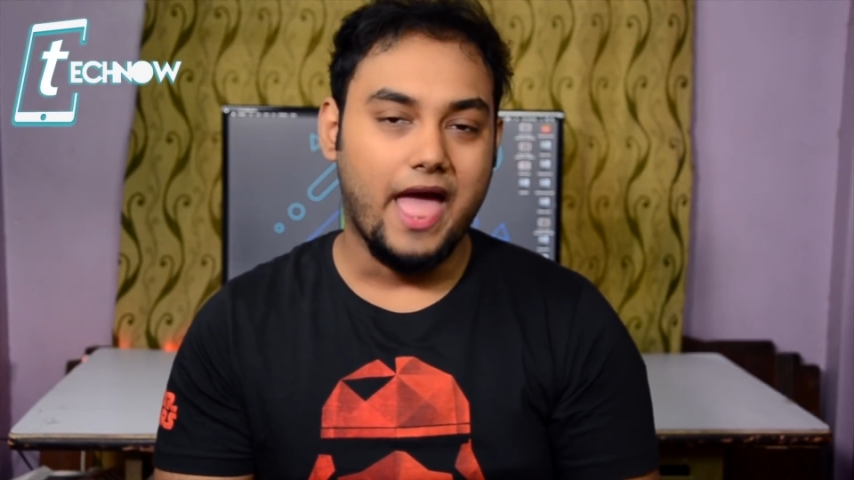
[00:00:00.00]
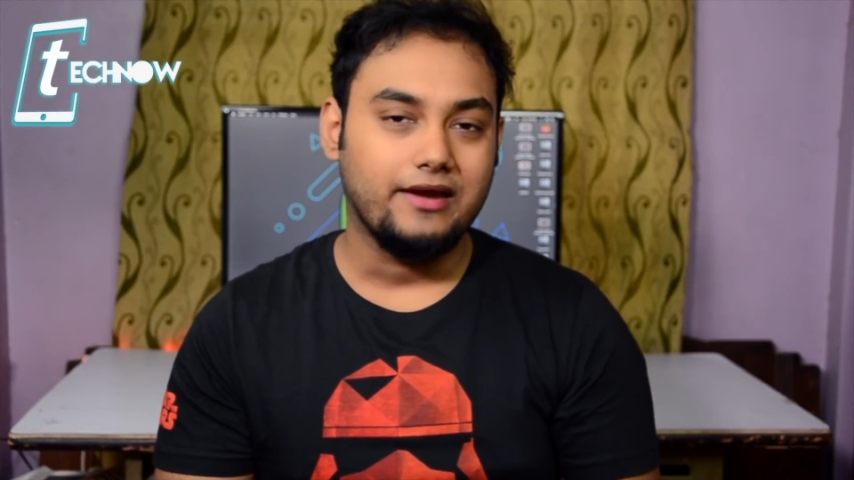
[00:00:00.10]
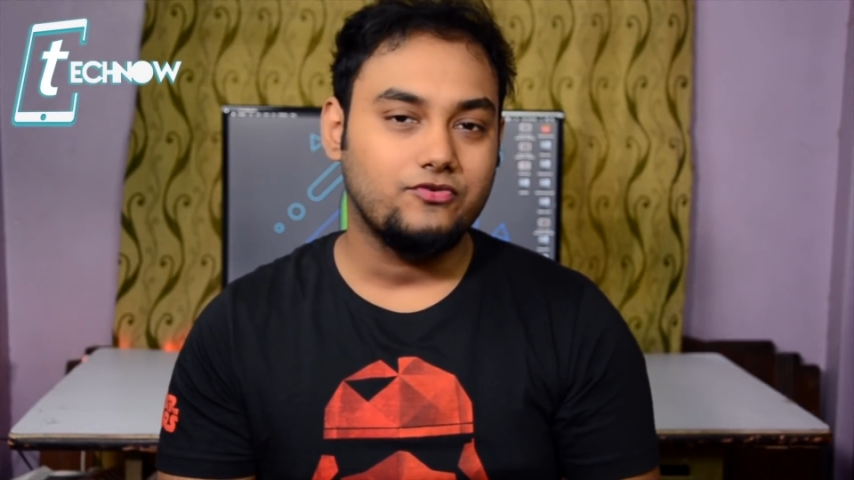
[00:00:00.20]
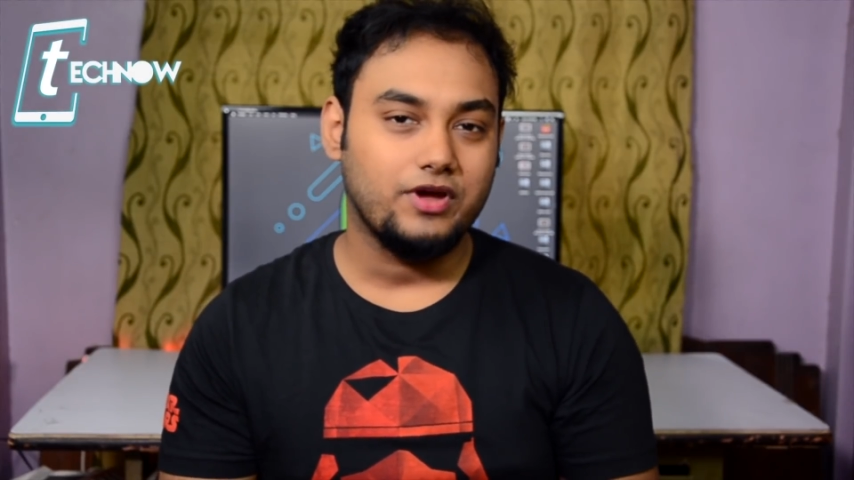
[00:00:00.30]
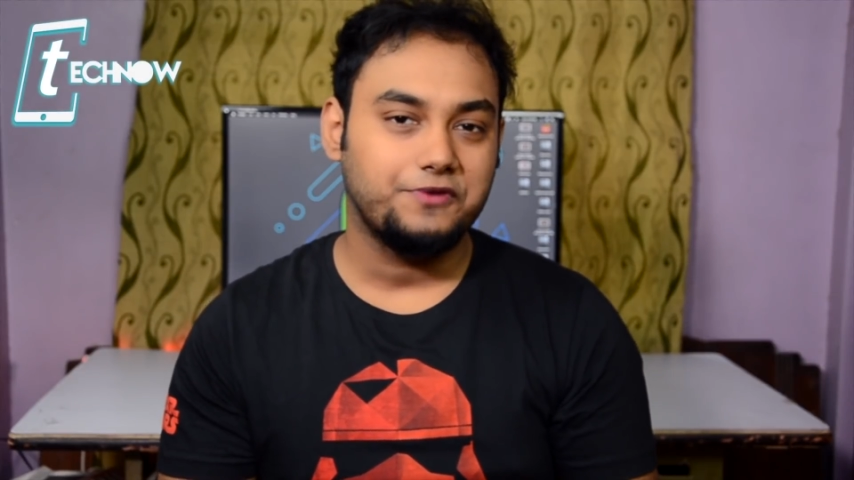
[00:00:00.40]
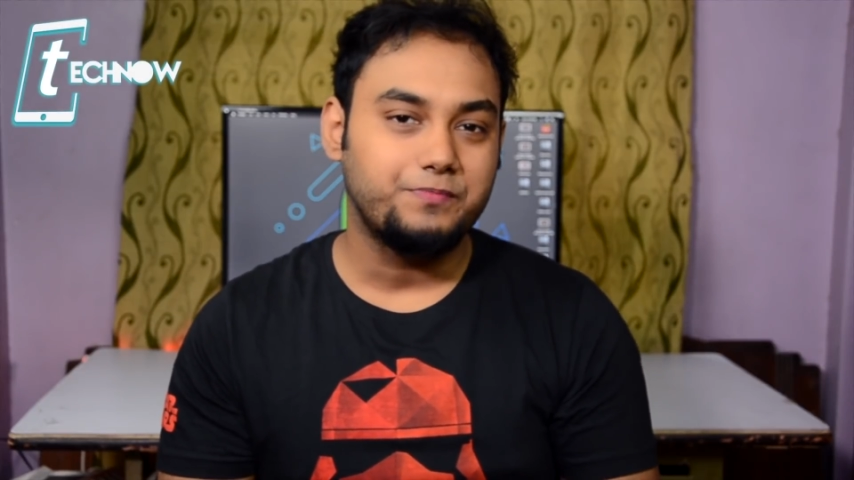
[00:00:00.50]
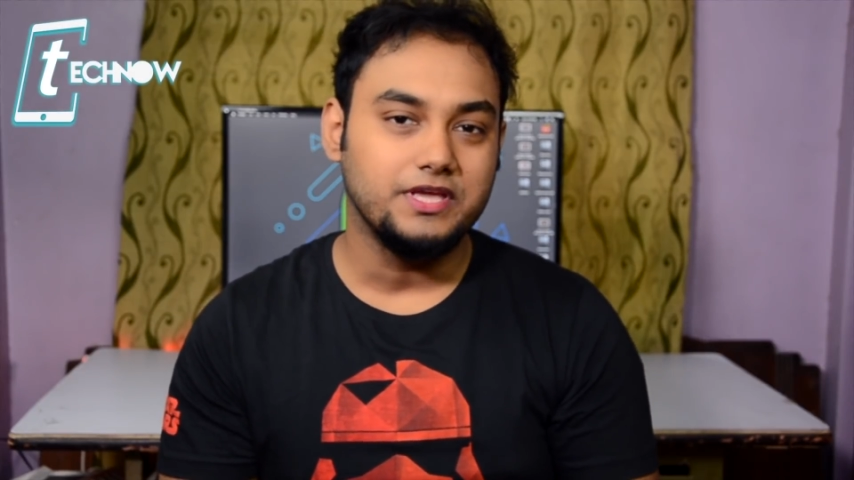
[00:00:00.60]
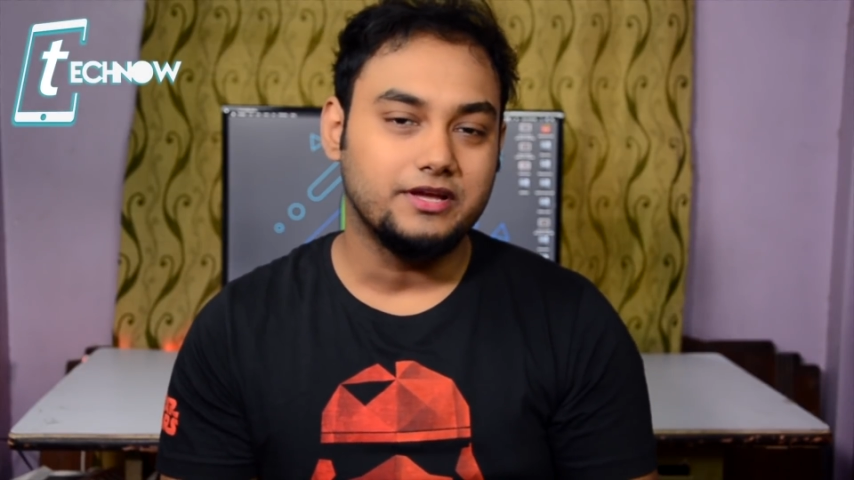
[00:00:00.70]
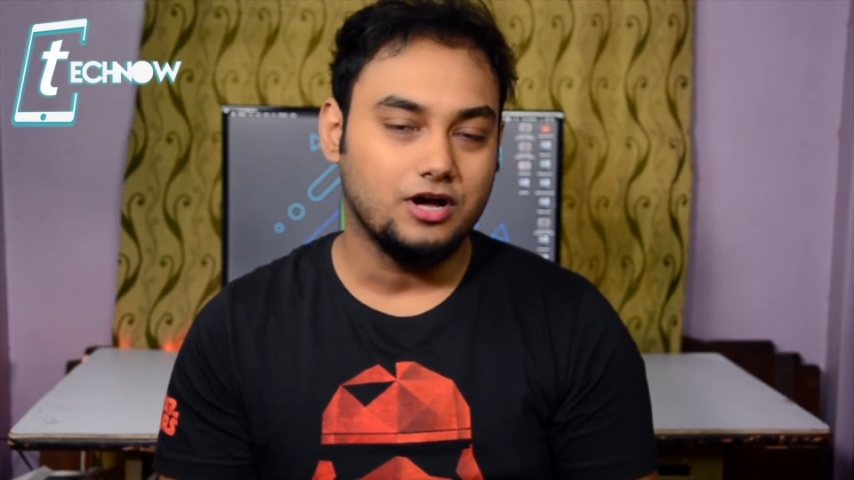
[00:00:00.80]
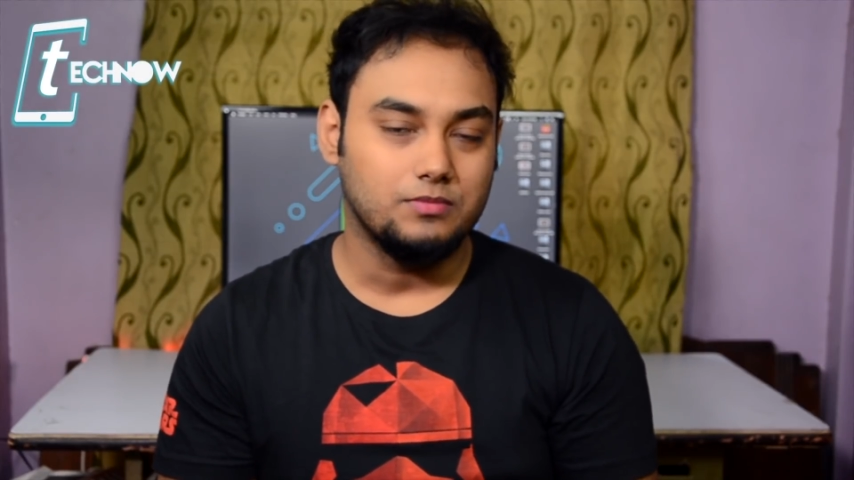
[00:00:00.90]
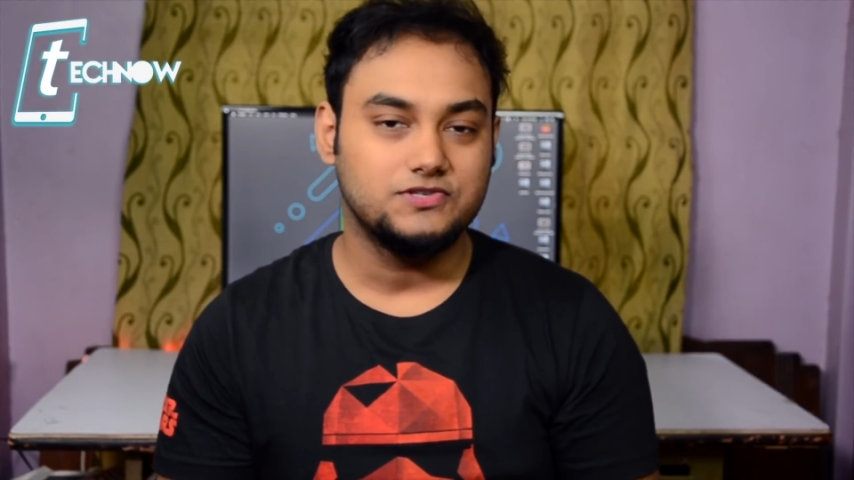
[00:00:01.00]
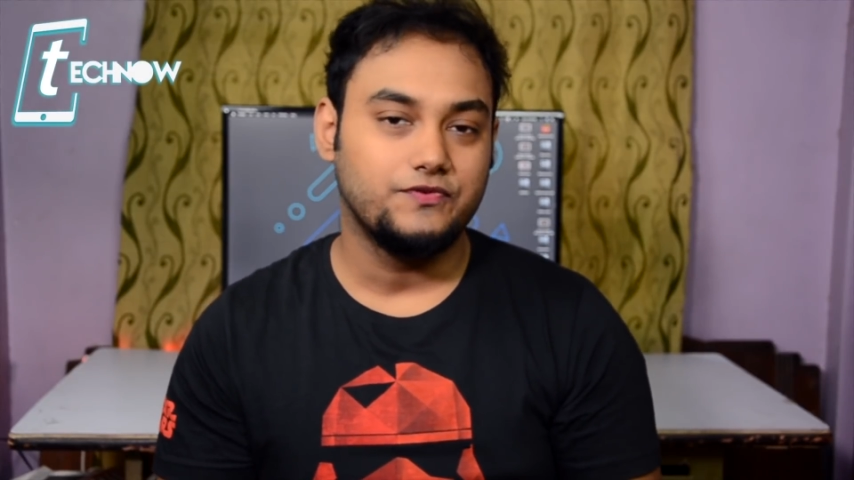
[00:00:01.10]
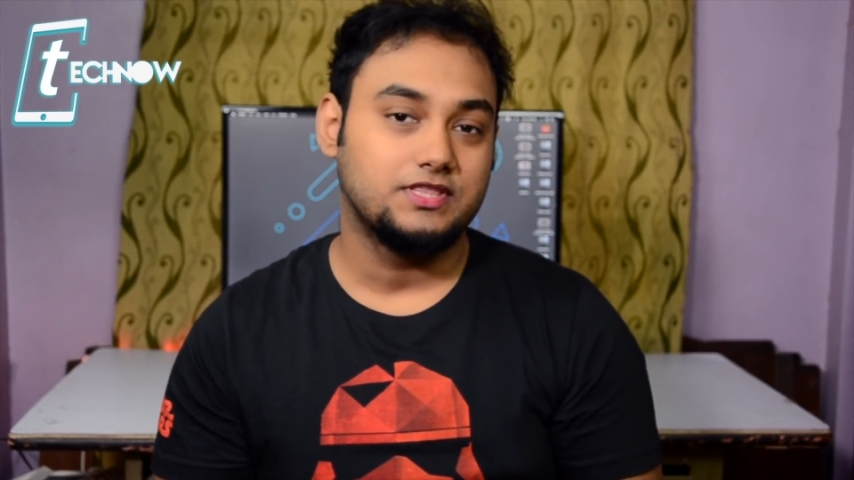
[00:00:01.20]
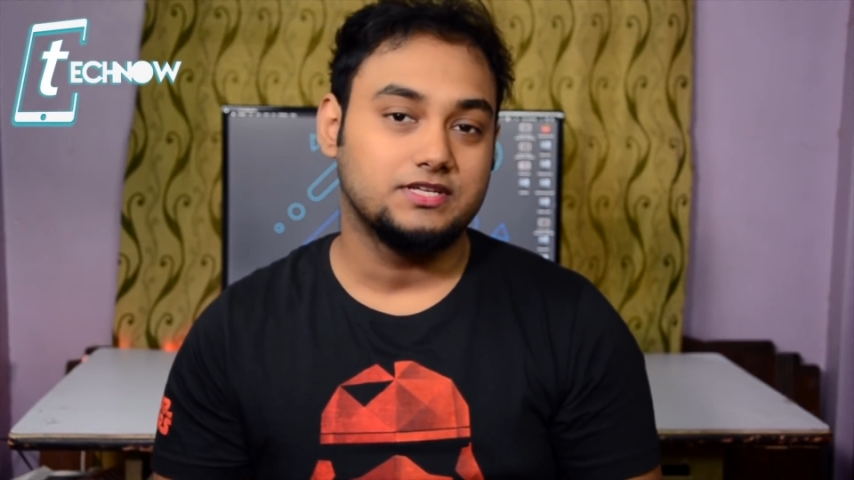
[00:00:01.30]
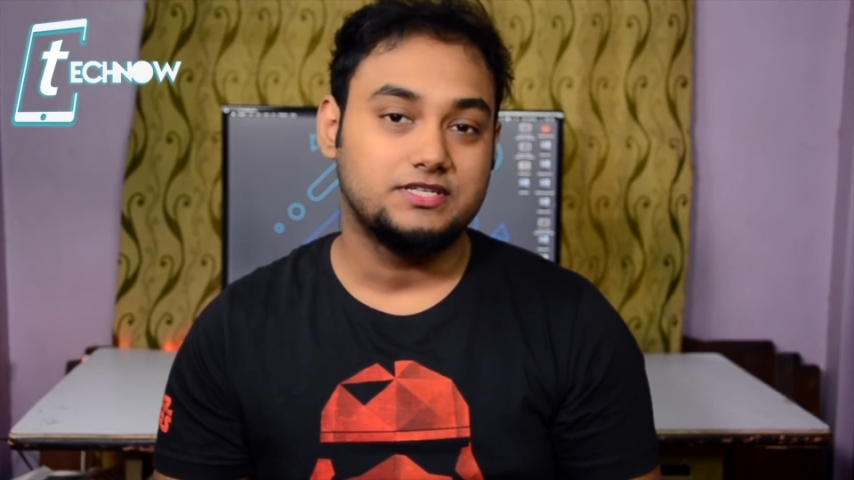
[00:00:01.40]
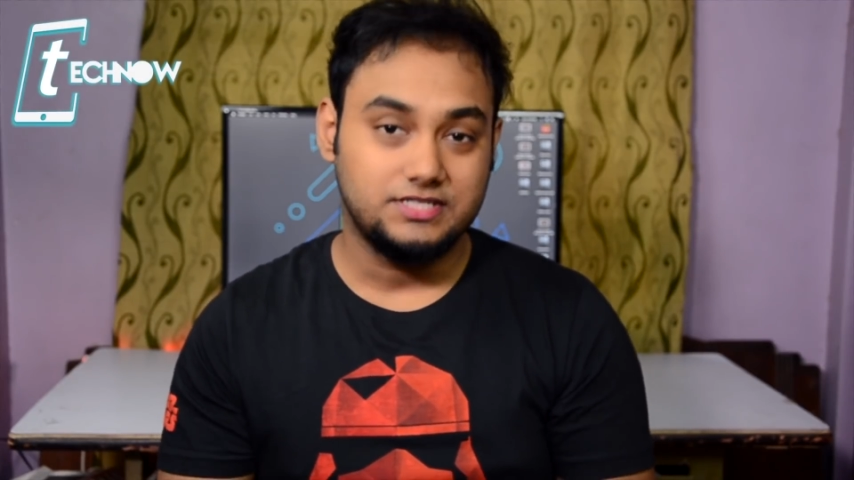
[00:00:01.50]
Android P comes with a